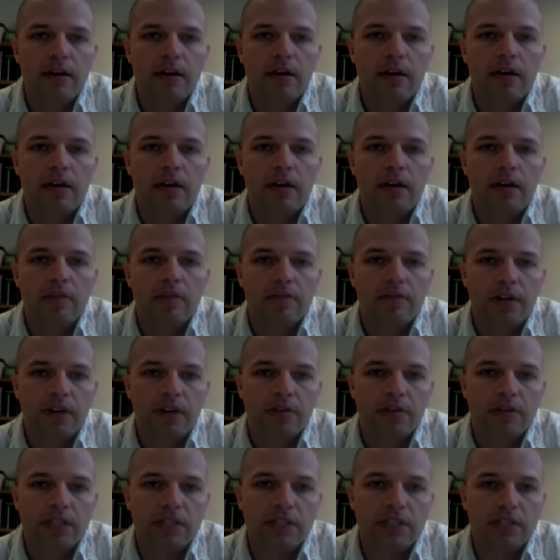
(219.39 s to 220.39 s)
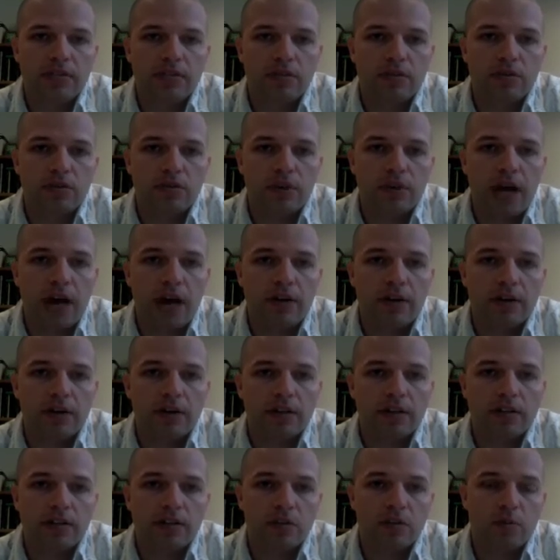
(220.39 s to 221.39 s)
our fellow citizens around
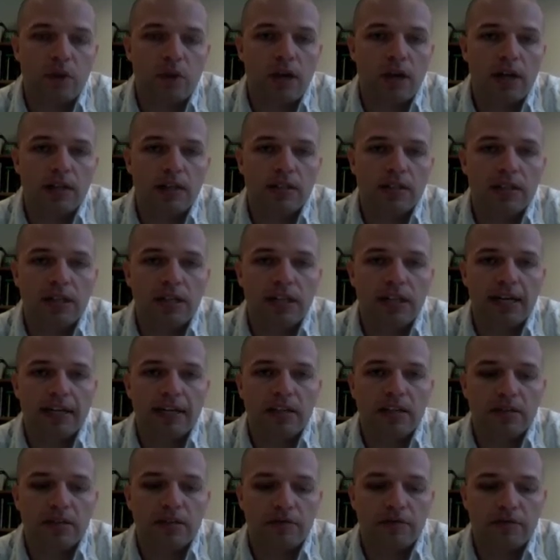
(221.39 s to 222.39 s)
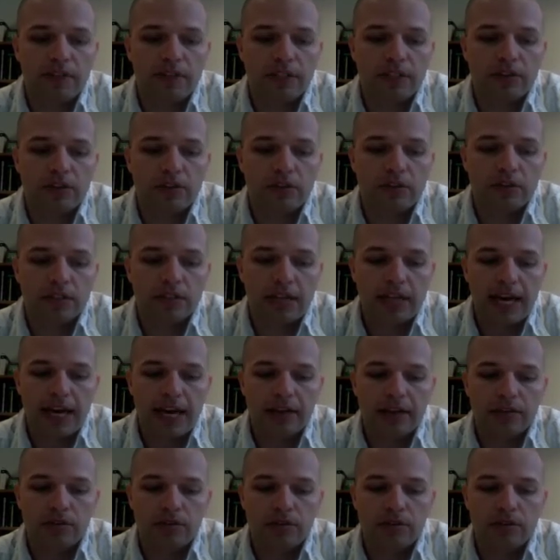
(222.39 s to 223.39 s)
us, as well as the elected officials,
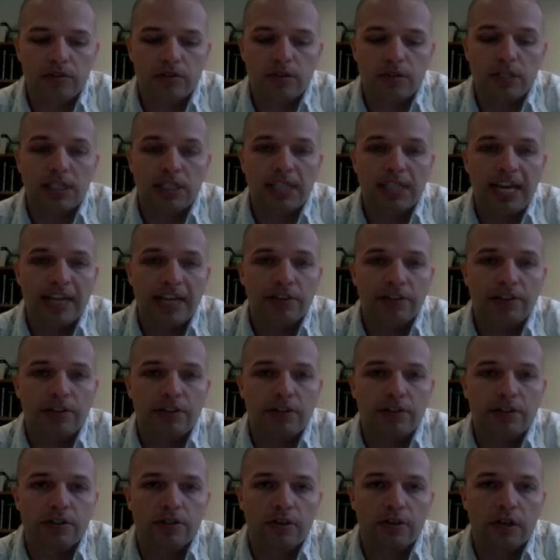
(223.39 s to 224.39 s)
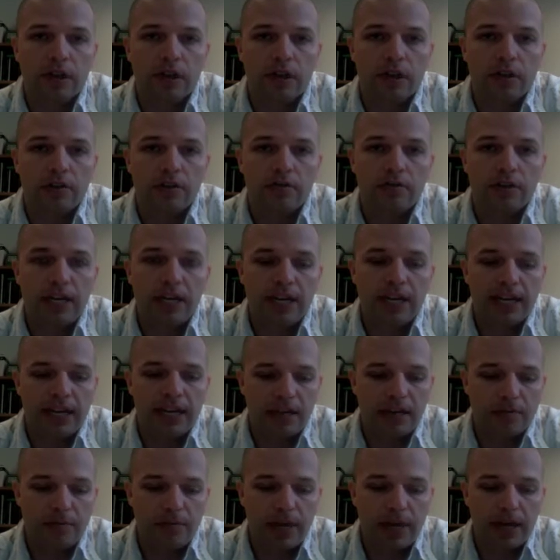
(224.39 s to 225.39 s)
as to the dangers of getting
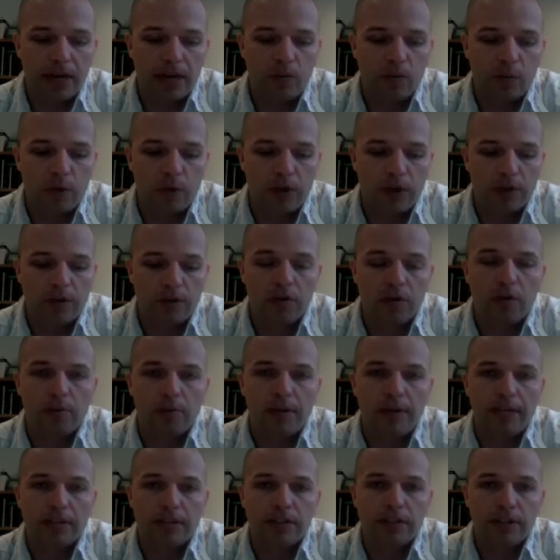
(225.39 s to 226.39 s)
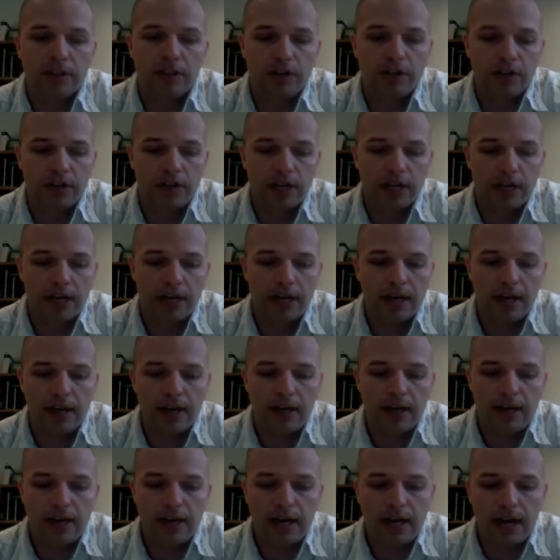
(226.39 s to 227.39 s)
in bed with Homeland Security
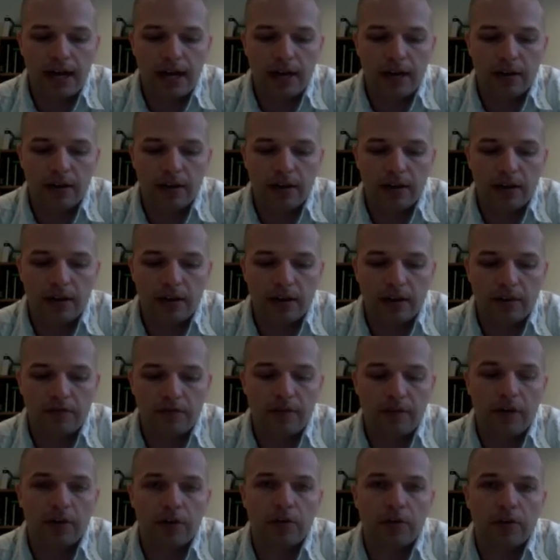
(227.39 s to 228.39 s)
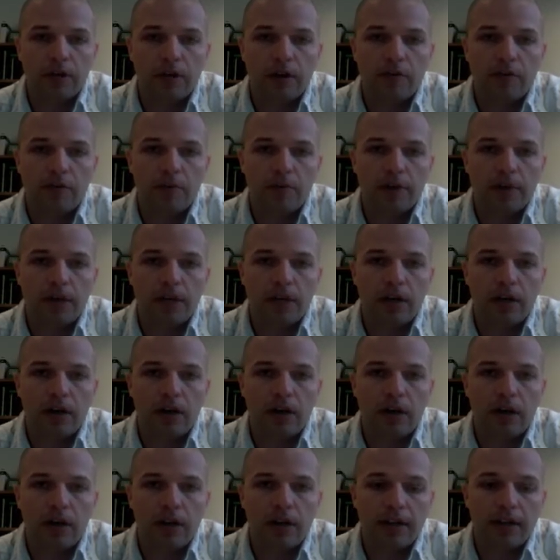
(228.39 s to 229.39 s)
and the federal government
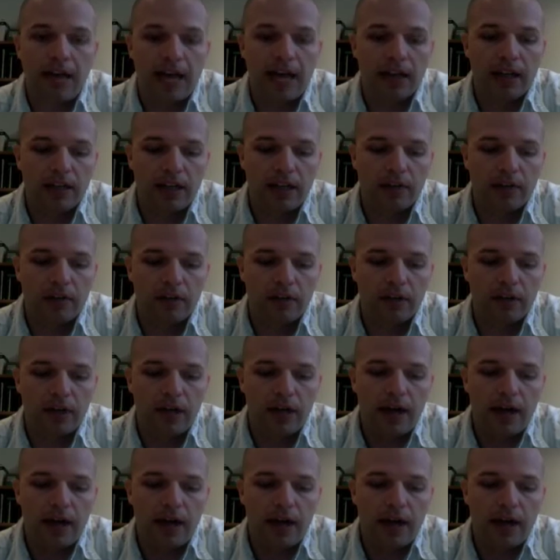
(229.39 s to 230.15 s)
on that level.